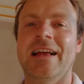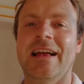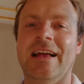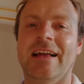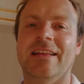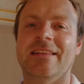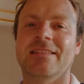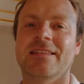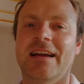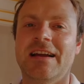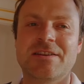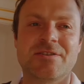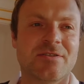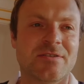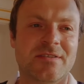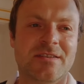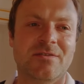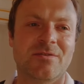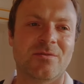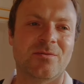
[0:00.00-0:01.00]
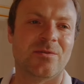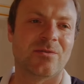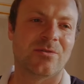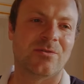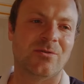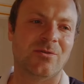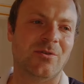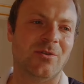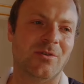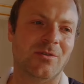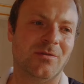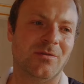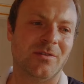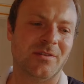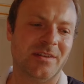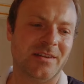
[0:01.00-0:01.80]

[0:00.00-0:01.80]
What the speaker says: and I just didn't want to go for